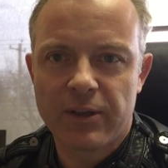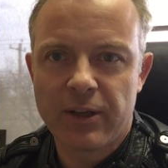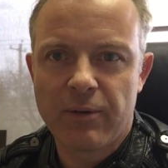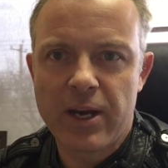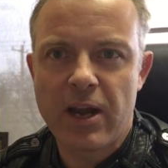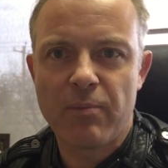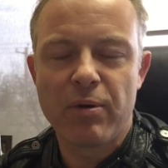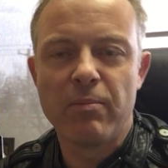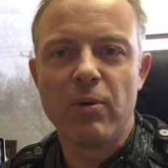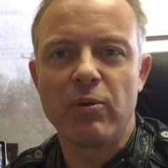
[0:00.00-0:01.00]
out there right now
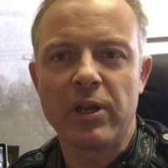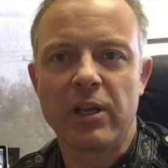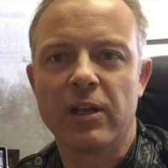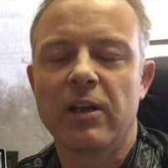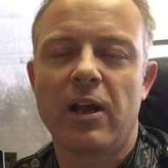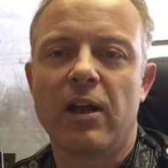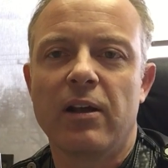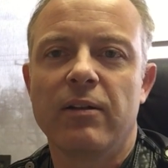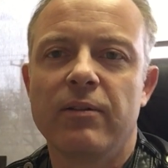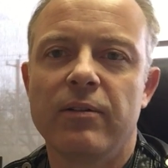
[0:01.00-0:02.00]
promoting
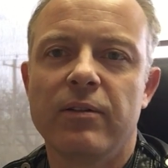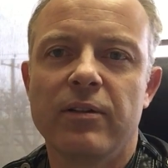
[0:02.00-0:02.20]
a